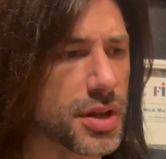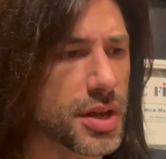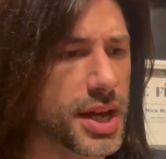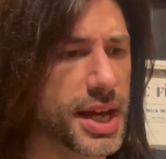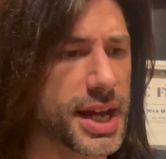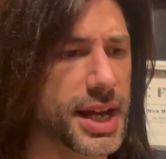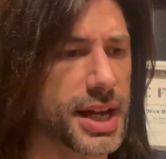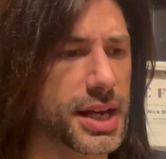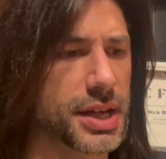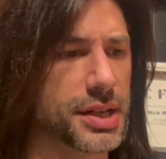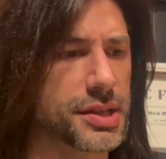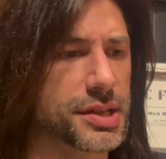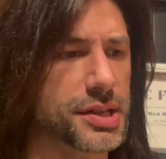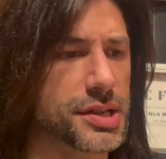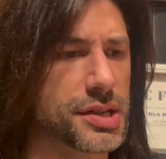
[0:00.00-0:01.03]

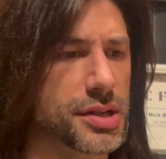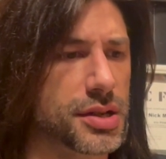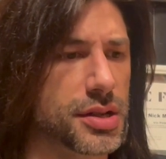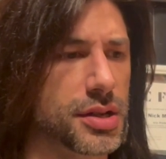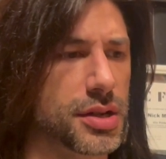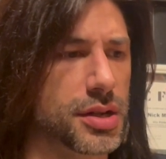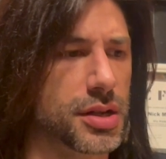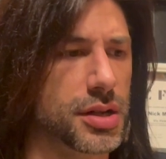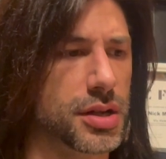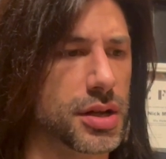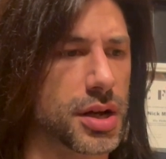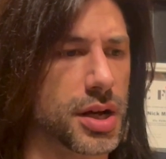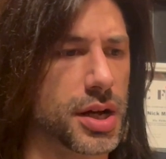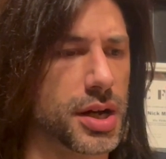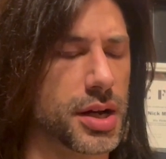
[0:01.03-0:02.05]
and
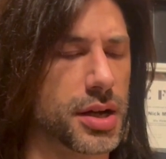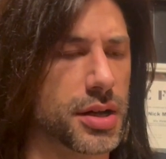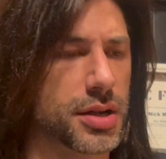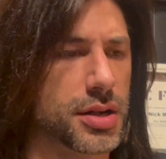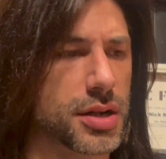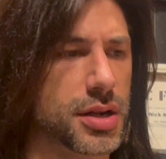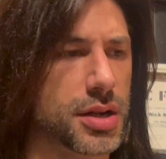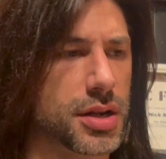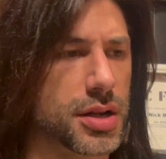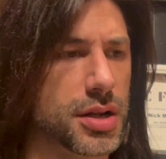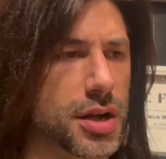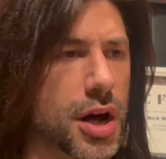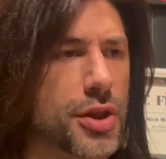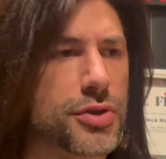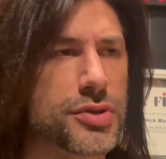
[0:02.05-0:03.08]
uh,
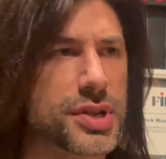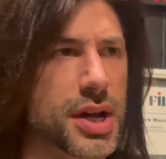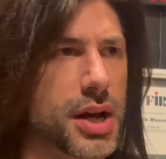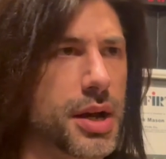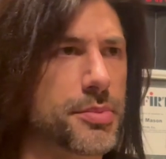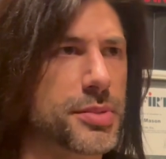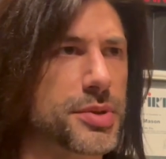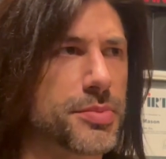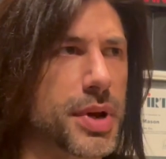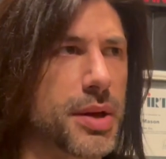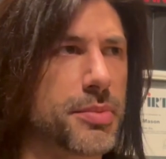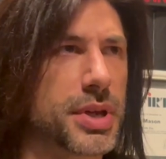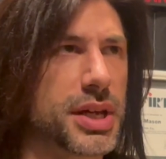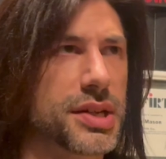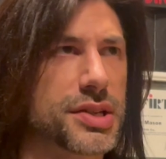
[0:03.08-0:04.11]
Other times,
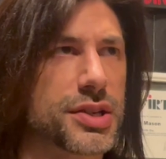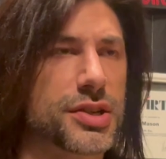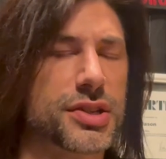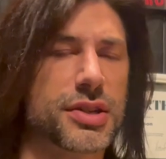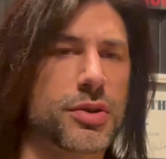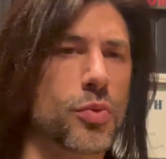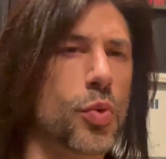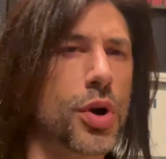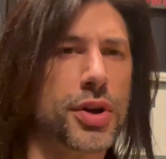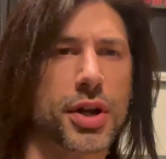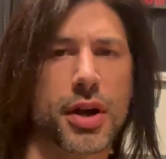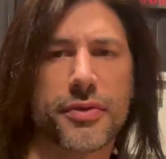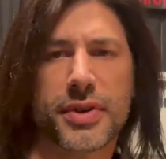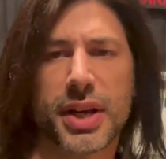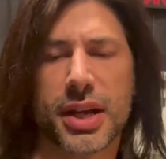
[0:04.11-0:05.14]
maybe it's just a one
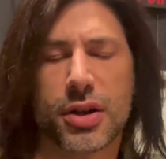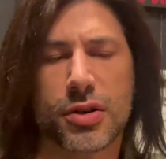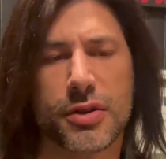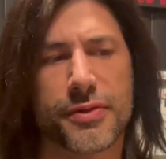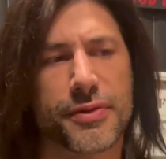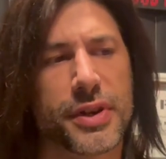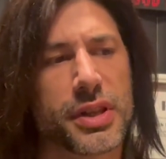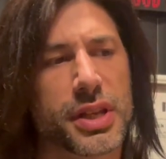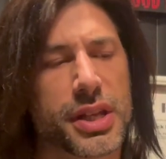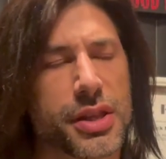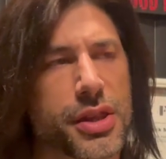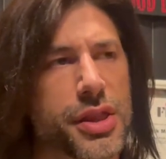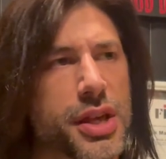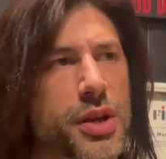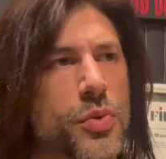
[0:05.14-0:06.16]
off gig or a fill in
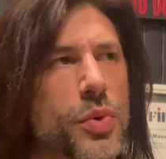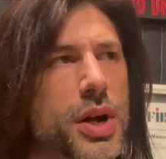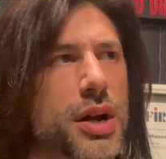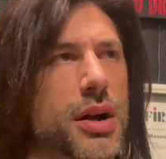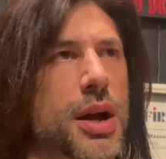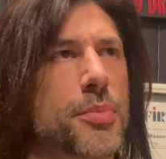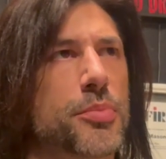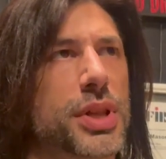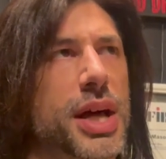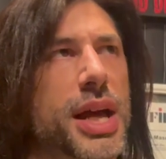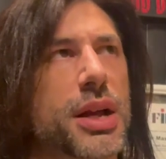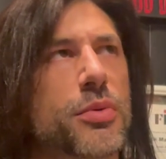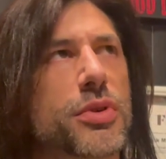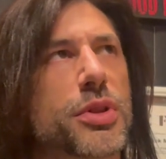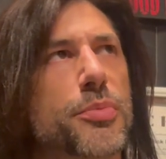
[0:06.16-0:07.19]
thing where I'm
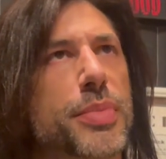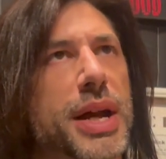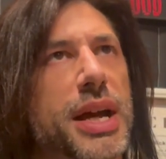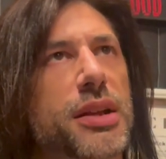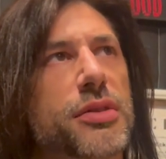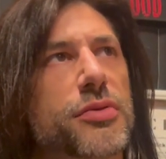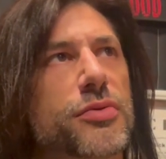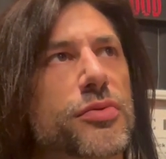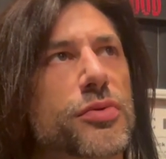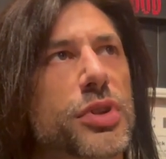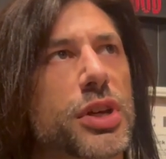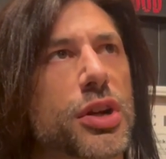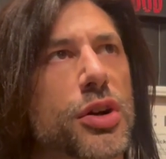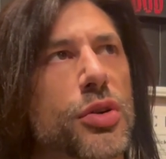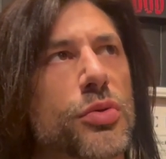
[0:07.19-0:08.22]
playing with a band,
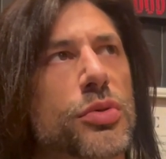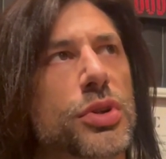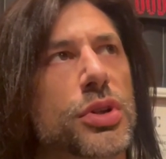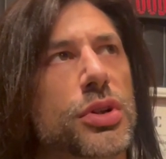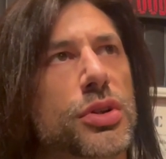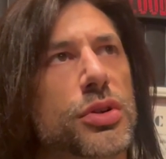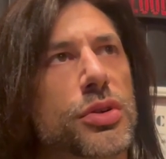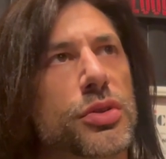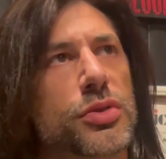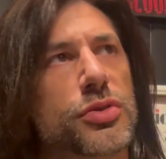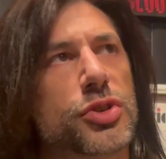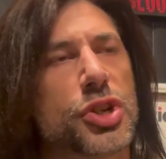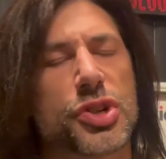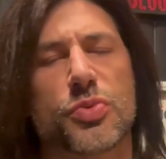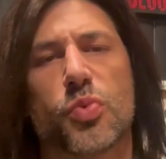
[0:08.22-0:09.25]

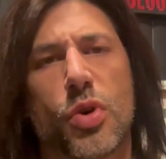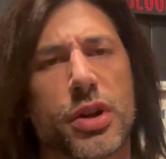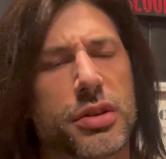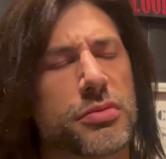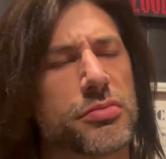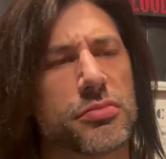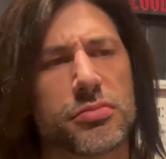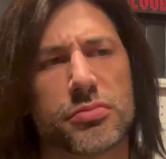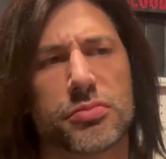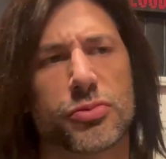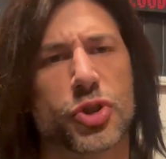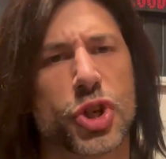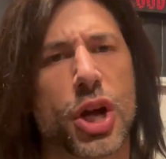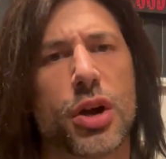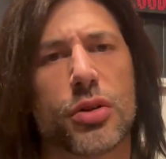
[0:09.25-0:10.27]
just one
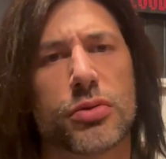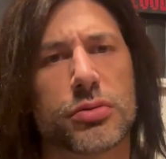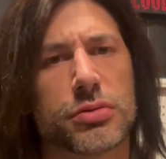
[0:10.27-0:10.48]
show.